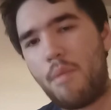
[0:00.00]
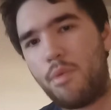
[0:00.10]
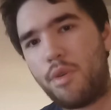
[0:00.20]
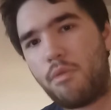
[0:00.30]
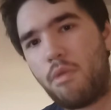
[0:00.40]

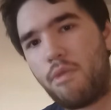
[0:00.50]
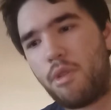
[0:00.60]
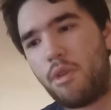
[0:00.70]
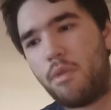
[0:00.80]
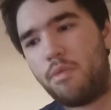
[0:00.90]
doing a quick
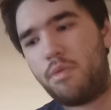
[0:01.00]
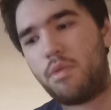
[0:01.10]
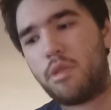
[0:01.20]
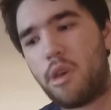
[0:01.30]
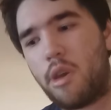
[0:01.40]
video to
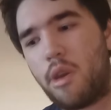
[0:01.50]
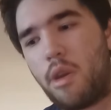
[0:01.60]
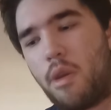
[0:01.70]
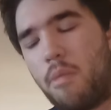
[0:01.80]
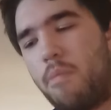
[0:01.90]

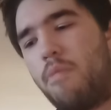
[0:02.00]
say